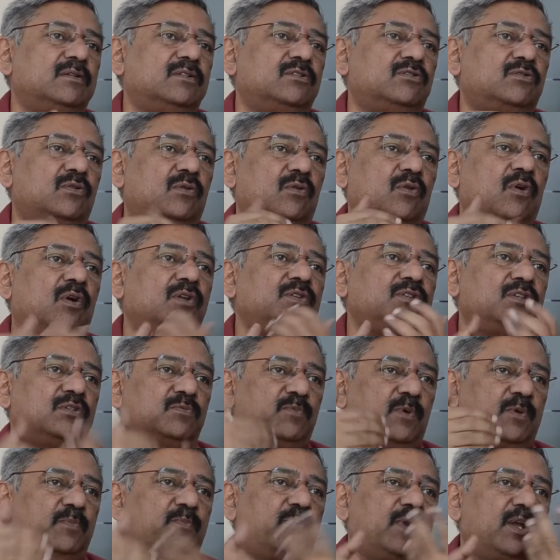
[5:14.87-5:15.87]
is to launch a
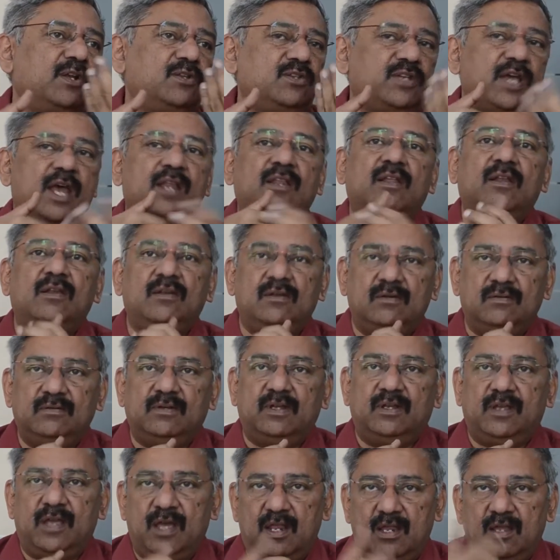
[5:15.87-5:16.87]
separate channel
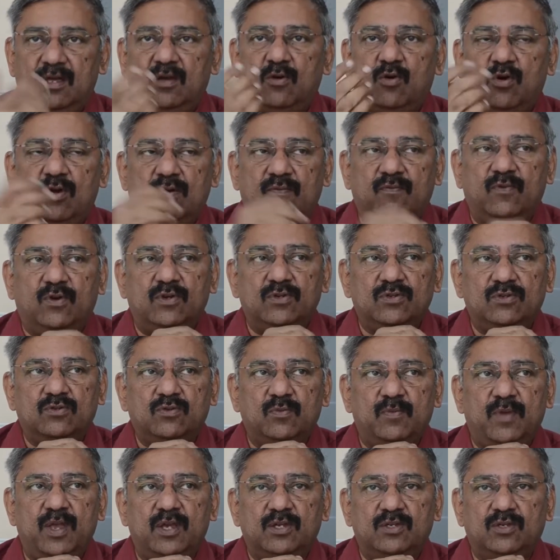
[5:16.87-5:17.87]
in Career Converse
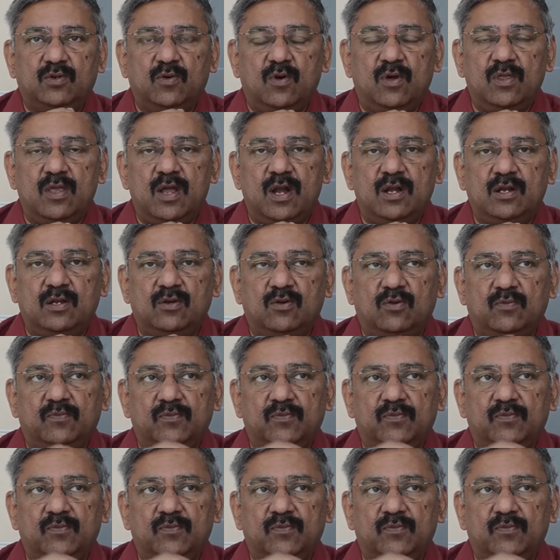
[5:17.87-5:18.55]
to make sure that